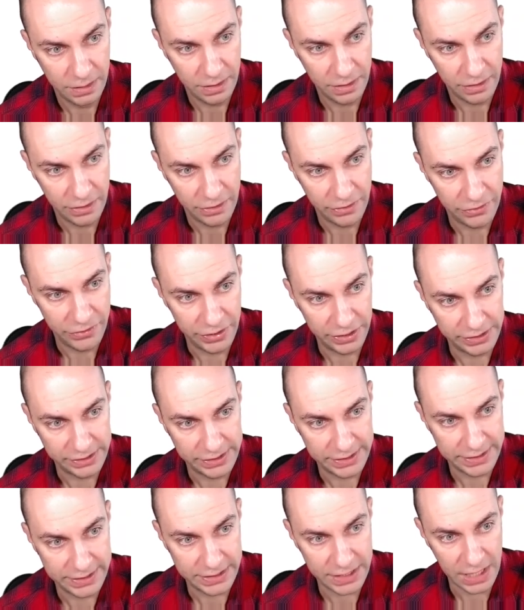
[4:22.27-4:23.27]
the
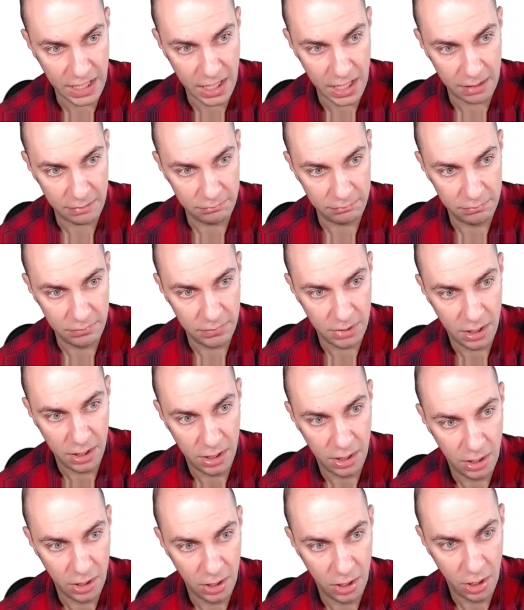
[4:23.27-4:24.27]
sum
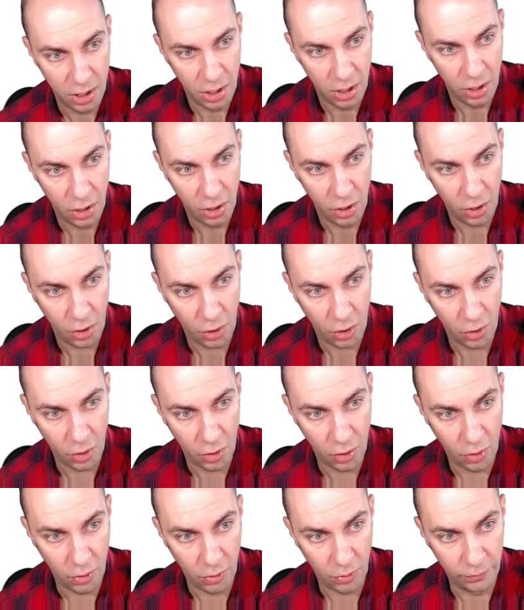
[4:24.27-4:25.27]

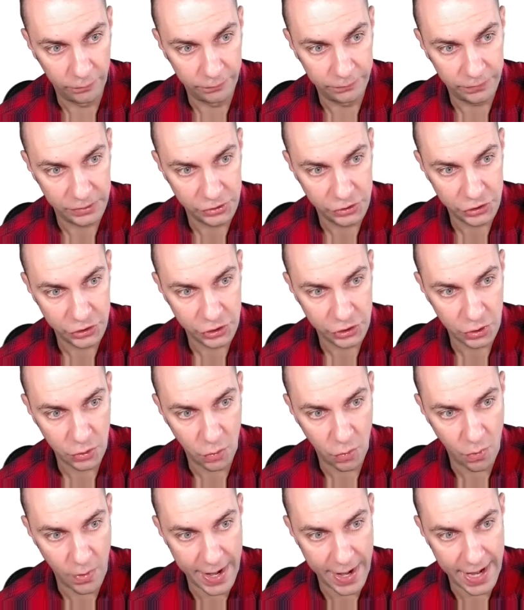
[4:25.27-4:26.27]
of
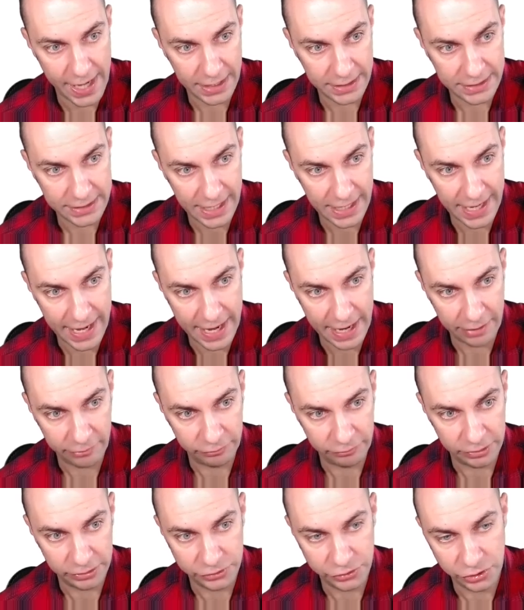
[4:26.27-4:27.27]
squared
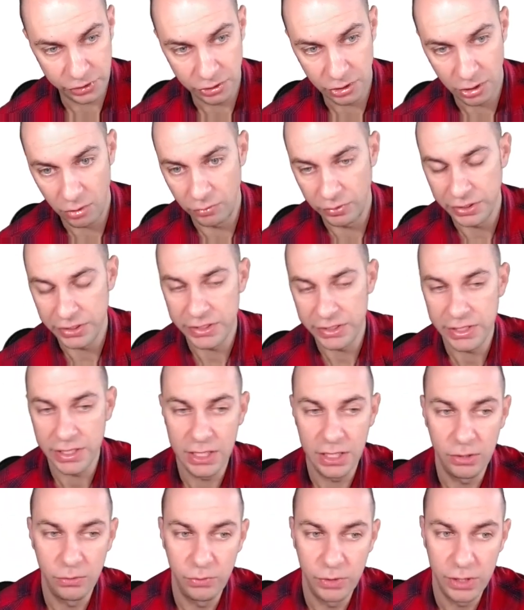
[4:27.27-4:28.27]
errors. Notice
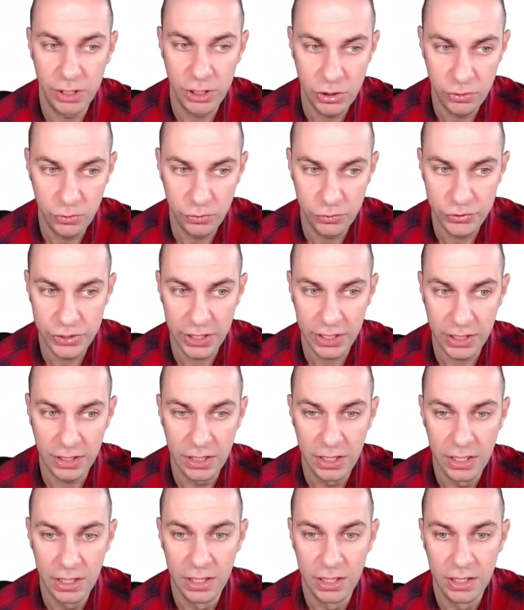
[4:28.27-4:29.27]
here we're using
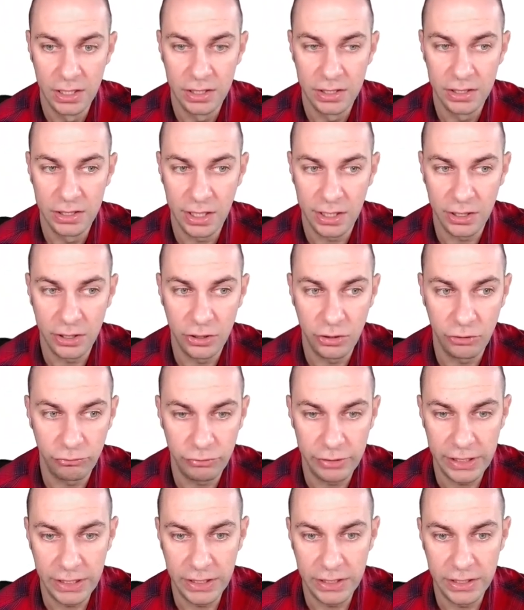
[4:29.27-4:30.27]
the
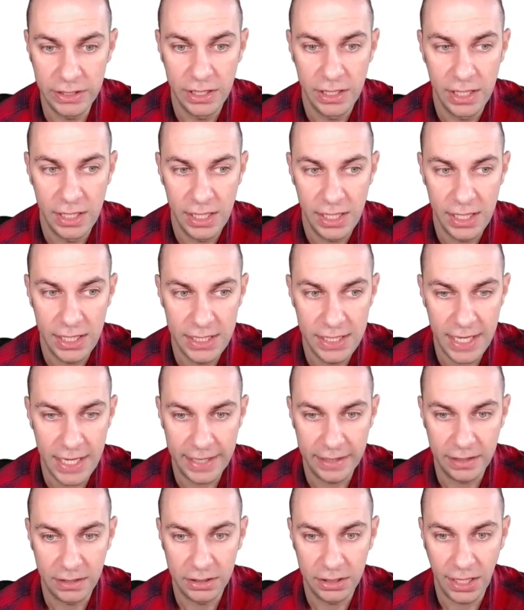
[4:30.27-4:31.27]
Greek
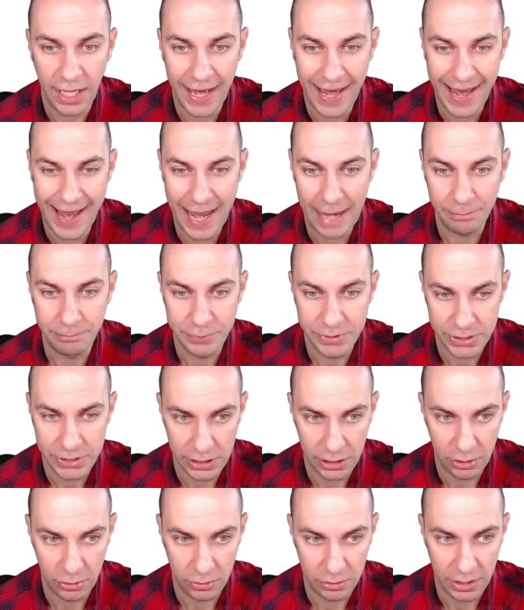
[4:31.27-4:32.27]
letter
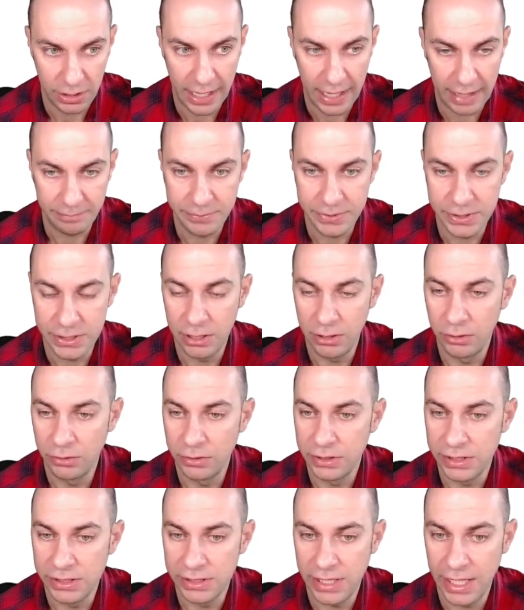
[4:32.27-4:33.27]
epsilon. Epsilon
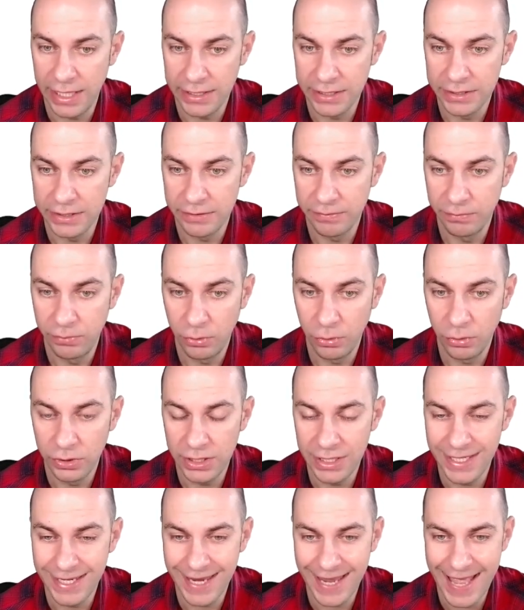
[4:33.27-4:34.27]
stands for
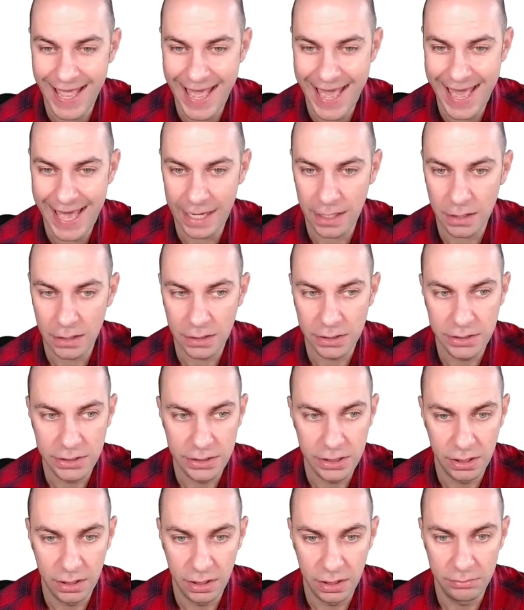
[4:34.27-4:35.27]
the error
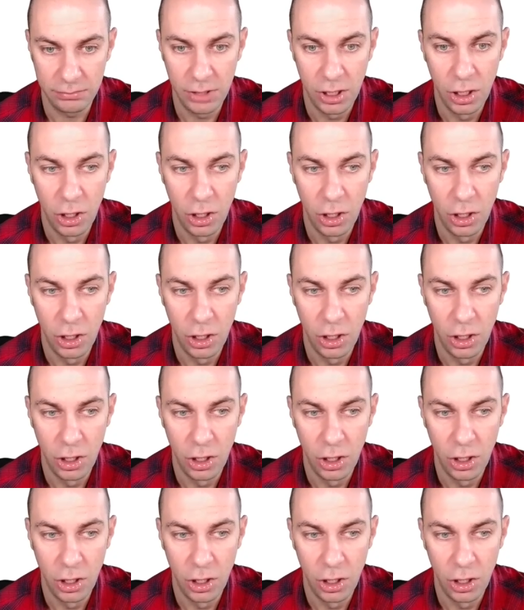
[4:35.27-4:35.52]
term